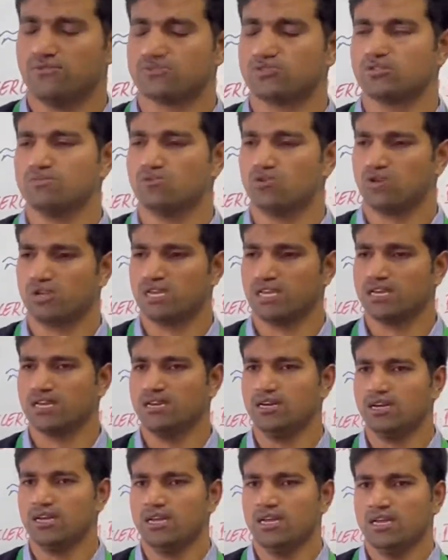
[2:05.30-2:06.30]
smoking
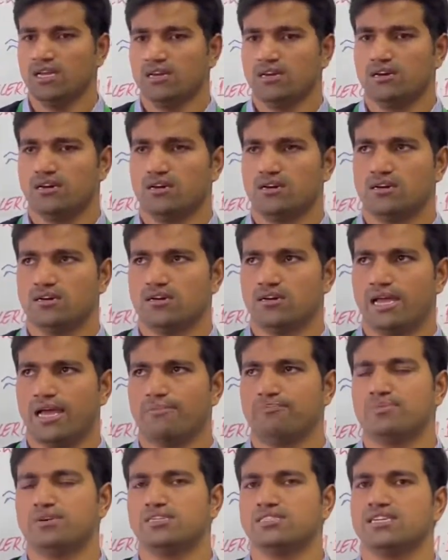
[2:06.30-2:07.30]

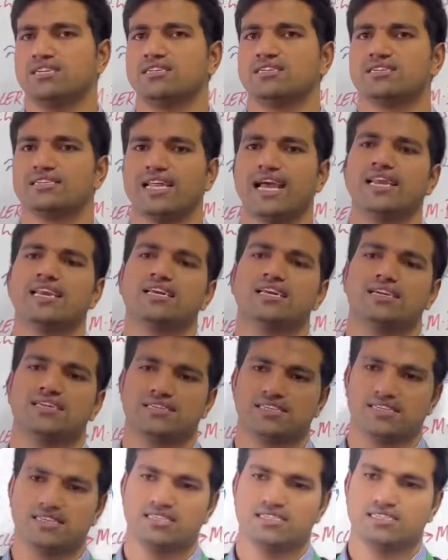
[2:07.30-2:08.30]
happens in 10
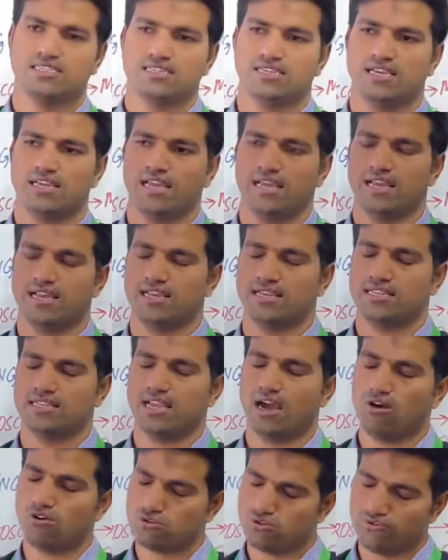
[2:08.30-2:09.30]
countries.
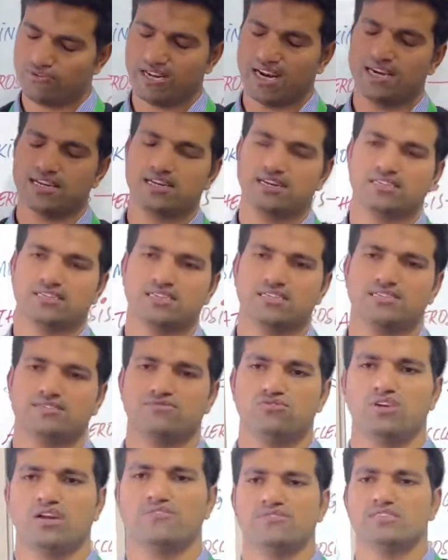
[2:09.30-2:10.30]
Out of 10 countries,
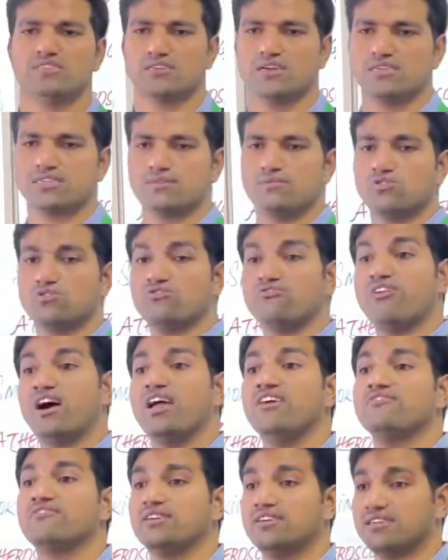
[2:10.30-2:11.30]
we have discussed about
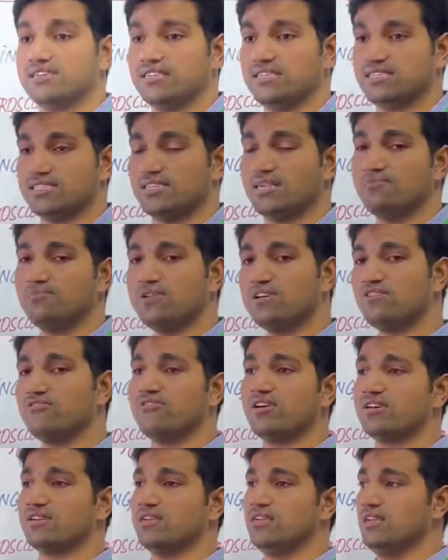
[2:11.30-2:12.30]
5 countries. Number
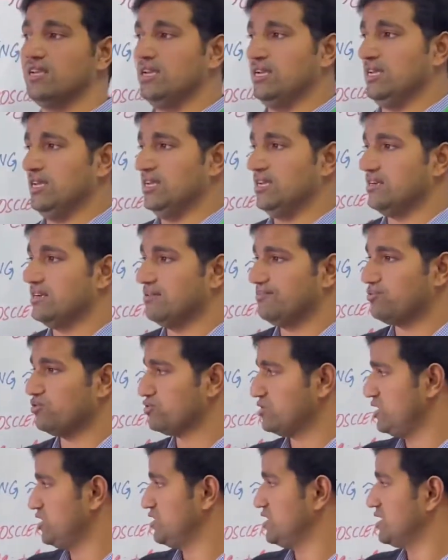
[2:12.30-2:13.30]
one
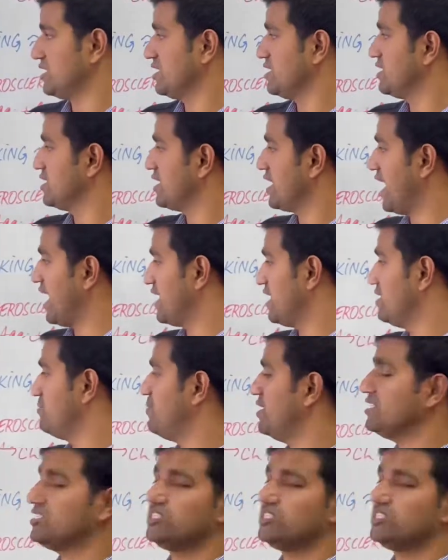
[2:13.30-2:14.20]
position carried by